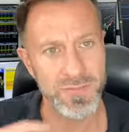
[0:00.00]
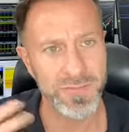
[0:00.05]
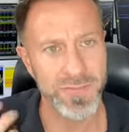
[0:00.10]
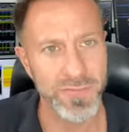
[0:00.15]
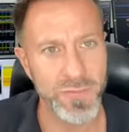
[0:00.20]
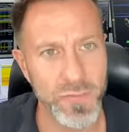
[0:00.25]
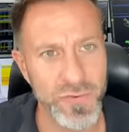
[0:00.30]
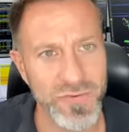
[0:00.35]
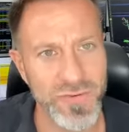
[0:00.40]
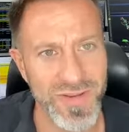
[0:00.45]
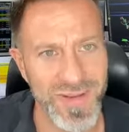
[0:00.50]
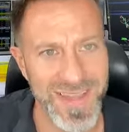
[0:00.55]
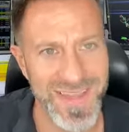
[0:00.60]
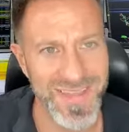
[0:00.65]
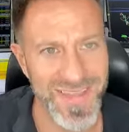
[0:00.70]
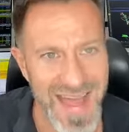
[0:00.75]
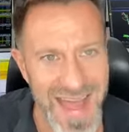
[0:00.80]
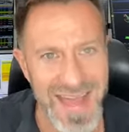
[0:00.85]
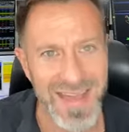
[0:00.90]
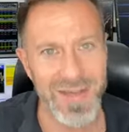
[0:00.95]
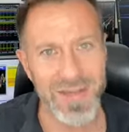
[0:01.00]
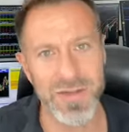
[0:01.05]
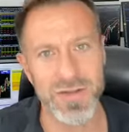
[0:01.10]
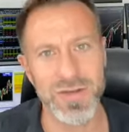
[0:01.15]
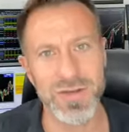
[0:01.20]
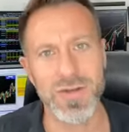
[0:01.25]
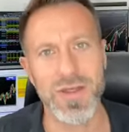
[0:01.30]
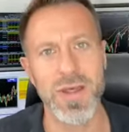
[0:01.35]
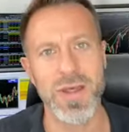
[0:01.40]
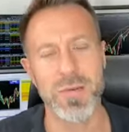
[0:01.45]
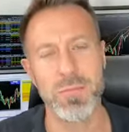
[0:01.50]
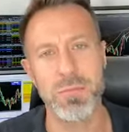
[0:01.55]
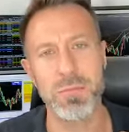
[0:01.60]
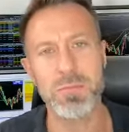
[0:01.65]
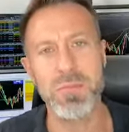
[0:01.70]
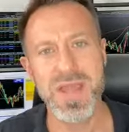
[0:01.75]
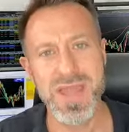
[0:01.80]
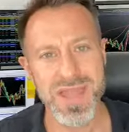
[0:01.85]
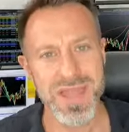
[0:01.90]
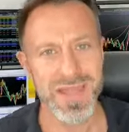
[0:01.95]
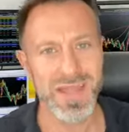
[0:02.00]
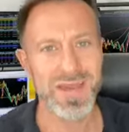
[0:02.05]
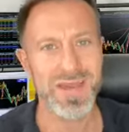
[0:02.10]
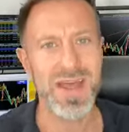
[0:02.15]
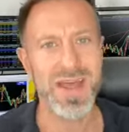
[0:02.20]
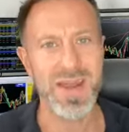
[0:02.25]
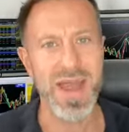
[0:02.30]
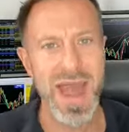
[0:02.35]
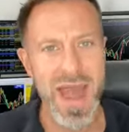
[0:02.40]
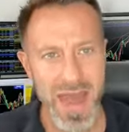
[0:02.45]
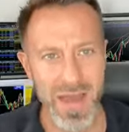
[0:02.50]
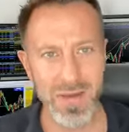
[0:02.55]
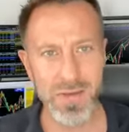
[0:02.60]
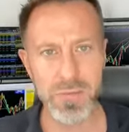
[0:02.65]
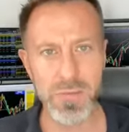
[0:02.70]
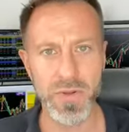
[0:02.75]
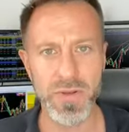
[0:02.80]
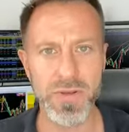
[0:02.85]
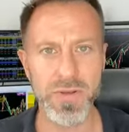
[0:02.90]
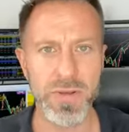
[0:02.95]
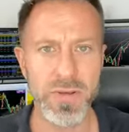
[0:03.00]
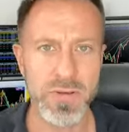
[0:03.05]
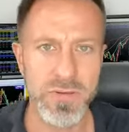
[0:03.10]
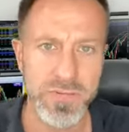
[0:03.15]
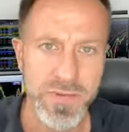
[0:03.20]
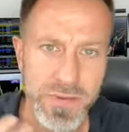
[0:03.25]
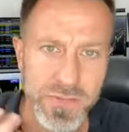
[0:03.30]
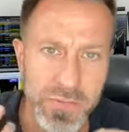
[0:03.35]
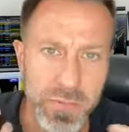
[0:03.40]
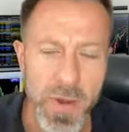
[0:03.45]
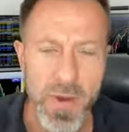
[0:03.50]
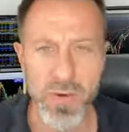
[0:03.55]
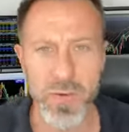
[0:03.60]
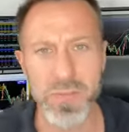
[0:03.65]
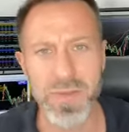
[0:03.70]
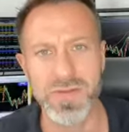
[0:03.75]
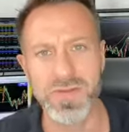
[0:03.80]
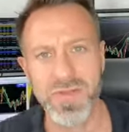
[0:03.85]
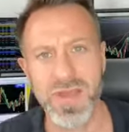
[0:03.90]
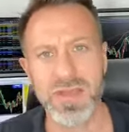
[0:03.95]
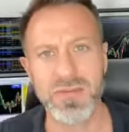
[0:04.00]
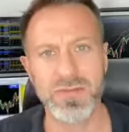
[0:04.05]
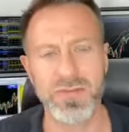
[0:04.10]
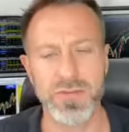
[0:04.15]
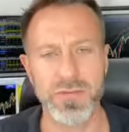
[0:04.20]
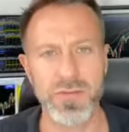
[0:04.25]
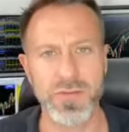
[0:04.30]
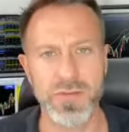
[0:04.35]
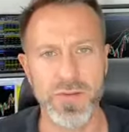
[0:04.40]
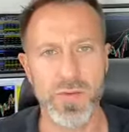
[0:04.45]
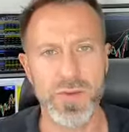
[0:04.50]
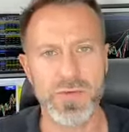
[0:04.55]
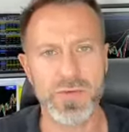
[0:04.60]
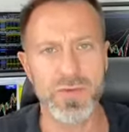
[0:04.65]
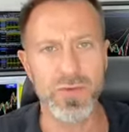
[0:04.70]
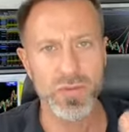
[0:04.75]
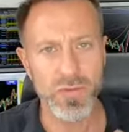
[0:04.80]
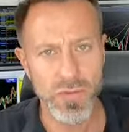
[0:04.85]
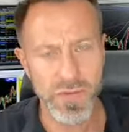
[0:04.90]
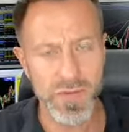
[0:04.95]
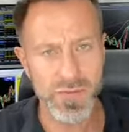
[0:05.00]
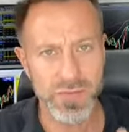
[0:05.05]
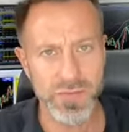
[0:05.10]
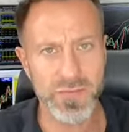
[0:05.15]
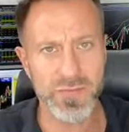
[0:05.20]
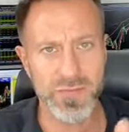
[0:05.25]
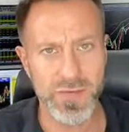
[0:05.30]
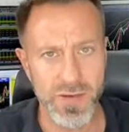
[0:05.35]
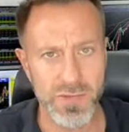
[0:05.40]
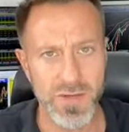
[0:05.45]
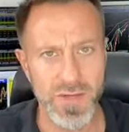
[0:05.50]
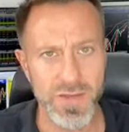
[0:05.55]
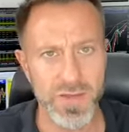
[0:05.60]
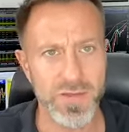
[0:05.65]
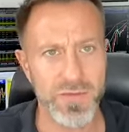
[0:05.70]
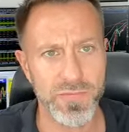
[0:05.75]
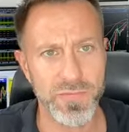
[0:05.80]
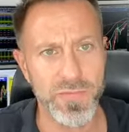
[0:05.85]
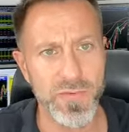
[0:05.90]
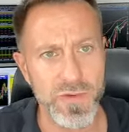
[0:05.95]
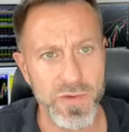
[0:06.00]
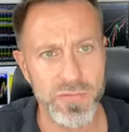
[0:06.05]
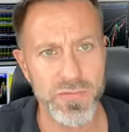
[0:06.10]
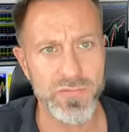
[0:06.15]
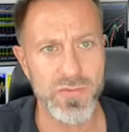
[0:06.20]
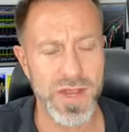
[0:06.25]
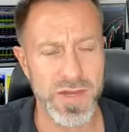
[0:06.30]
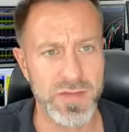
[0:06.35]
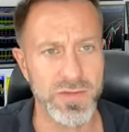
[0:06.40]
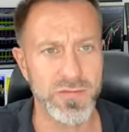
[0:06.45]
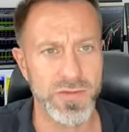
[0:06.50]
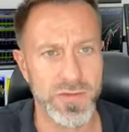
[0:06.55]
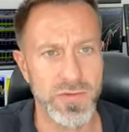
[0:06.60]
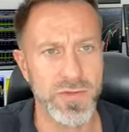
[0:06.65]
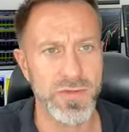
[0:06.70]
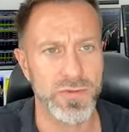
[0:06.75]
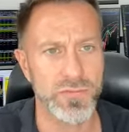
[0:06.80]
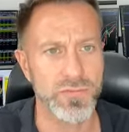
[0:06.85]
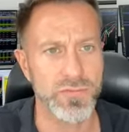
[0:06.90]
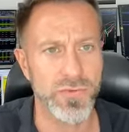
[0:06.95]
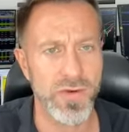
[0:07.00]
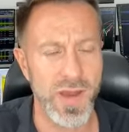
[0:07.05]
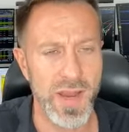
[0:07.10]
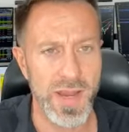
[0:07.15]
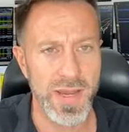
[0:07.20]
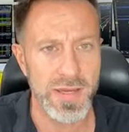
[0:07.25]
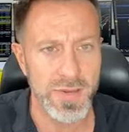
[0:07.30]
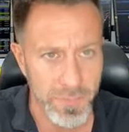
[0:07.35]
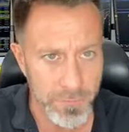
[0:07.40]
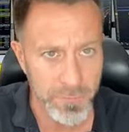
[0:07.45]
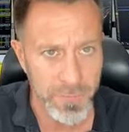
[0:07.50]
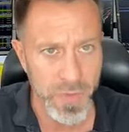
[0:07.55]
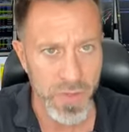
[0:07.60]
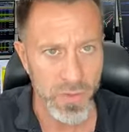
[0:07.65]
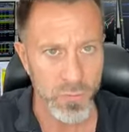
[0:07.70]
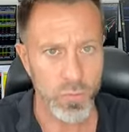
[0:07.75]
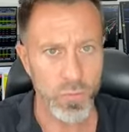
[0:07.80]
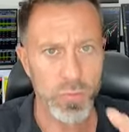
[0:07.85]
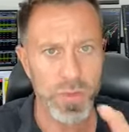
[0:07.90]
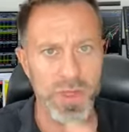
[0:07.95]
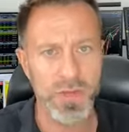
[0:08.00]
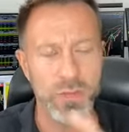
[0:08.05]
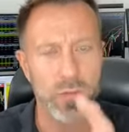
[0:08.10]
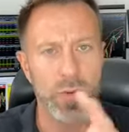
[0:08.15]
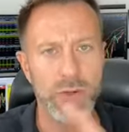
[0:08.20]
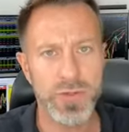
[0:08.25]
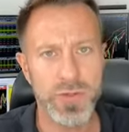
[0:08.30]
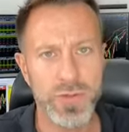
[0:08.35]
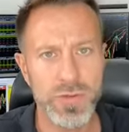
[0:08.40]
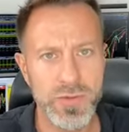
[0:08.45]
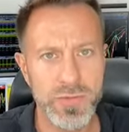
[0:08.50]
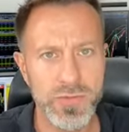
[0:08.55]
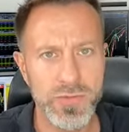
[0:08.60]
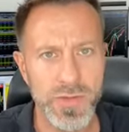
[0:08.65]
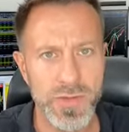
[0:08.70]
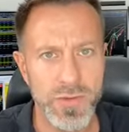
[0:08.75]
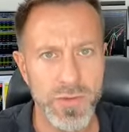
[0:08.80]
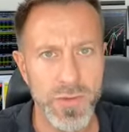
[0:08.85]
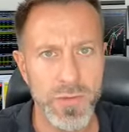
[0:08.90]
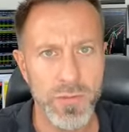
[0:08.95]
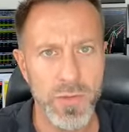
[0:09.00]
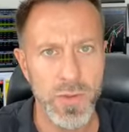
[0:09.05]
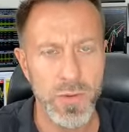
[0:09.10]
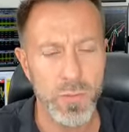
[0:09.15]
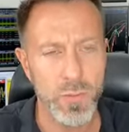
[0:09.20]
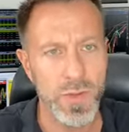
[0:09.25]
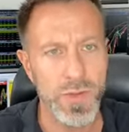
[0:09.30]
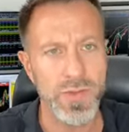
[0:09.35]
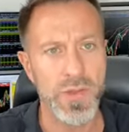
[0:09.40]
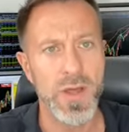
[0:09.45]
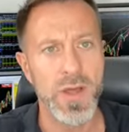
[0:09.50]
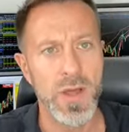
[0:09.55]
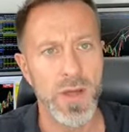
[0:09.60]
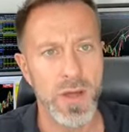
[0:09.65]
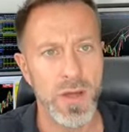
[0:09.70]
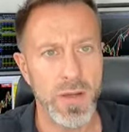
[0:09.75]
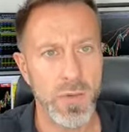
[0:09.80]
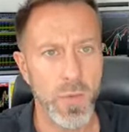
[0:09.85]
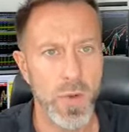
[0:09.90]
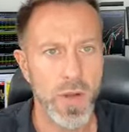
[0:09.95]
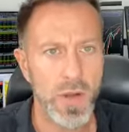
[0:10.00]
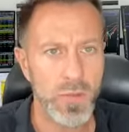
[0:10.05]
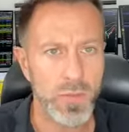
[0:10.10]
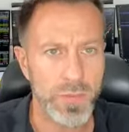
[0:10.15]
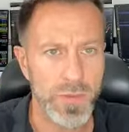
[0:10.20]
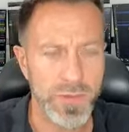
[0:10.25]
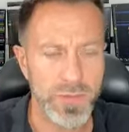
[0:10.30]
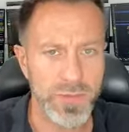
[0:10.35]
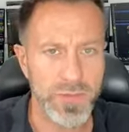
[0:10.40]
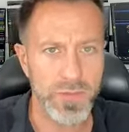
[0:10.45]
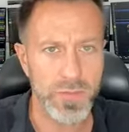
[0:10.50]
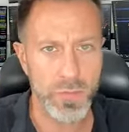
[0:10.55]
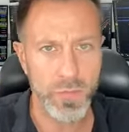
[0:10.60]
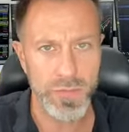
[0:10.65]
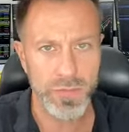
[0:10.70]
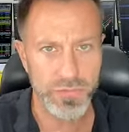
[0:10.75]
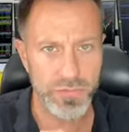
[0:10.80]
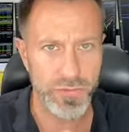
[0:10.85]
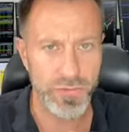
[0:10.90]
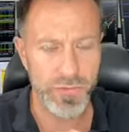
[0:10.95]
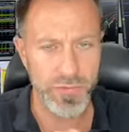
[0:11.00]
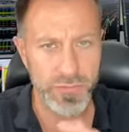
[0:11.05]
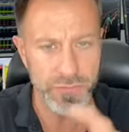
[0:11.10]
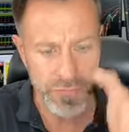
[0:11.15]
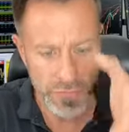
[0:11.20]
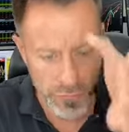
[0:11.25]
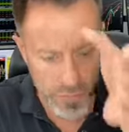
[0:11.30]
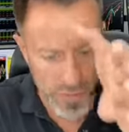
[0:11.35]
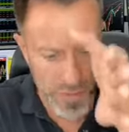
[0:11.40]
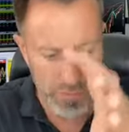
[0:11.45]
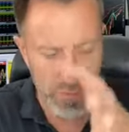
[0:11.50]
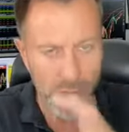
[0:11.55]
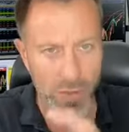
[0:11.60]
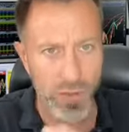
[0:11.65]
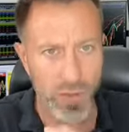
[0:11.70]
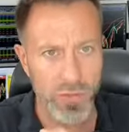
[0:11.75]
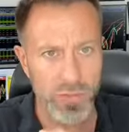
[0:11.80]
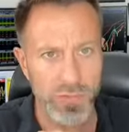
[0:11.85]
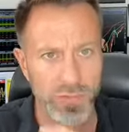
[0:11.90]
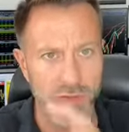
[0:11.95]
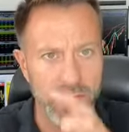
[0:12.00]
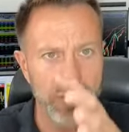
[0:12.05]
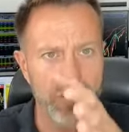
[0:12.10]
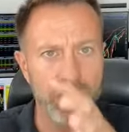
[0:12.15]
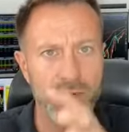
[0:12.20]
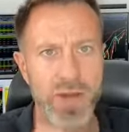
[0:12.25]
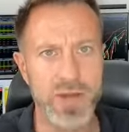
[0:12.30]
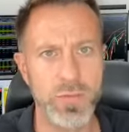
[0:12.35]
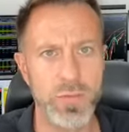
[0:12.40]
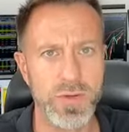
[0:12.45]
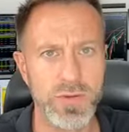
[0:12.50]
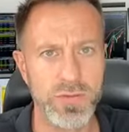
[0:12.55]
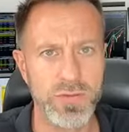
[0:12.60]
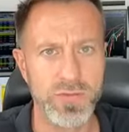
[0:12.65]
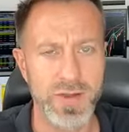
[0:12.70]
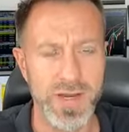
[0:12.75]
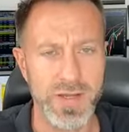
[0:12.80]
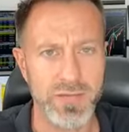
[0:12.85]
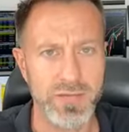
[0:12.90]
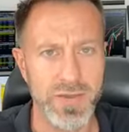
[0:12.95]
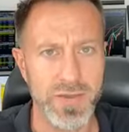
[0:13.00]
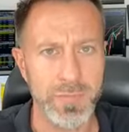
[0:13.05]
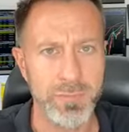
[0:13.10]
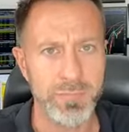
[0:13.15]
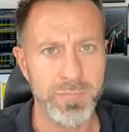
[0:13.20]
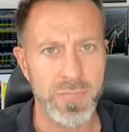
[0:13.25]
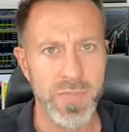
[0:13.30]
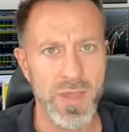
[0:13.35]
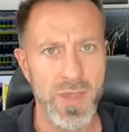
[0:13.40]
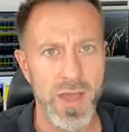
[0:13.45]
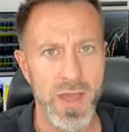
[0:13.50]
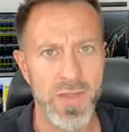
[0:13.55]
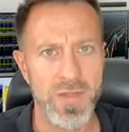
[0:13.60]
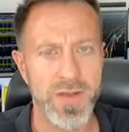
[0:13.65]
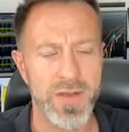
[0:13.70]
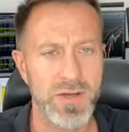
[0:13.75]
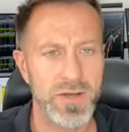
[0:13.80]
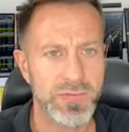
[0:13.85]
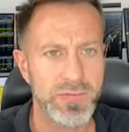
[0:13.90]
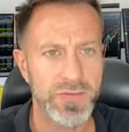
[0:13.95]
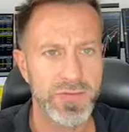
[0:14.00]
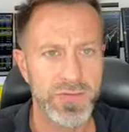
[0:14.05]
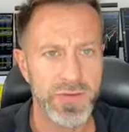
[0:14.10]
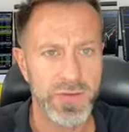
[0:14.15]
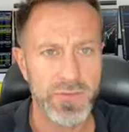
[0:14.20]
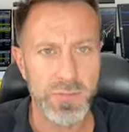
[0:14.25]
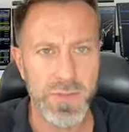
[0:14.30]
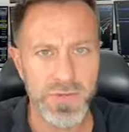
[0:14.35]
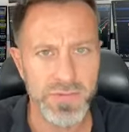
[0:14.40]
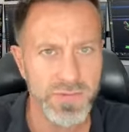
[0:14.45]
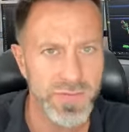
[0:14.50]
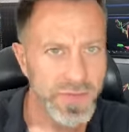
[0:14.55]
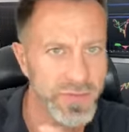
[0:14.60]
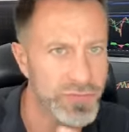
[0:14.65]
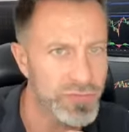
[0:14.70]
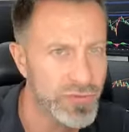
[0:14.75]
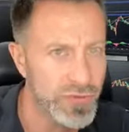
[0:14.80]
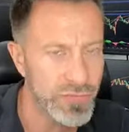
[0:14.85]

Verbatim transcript: unfortunately, that can mean an element of experimentation. So it's not necessarily that the first strategy that you trade will be the one you continue with. I work with students who come along, they trade one strategy, and then after 6 months they